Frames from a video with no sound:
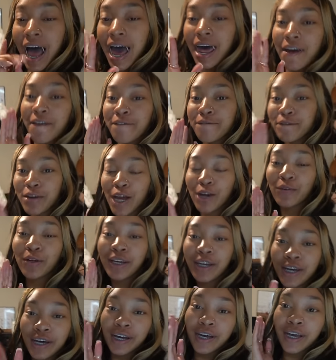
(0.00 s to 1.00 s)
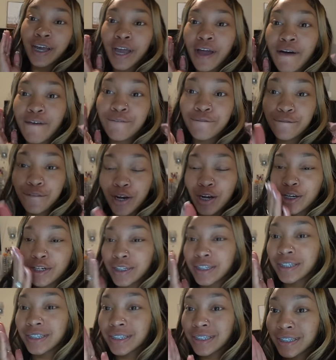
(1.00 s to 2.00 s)
had a very good
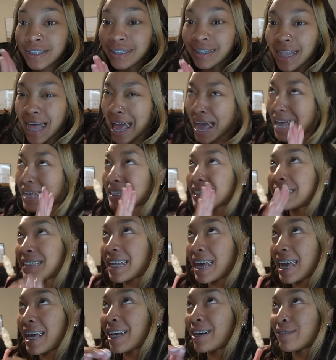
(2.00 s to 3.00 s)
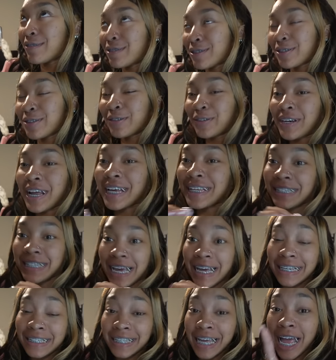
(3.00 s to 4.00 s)
last day of school. That's
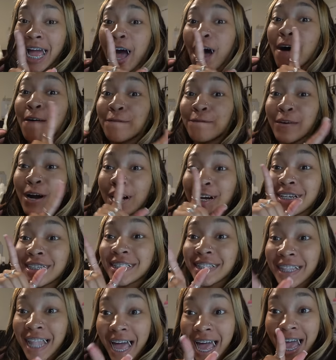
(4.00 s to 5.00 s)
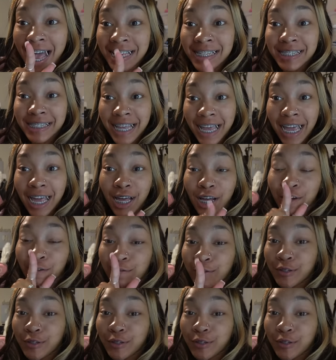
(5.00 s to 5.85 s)
sad to say. First last day of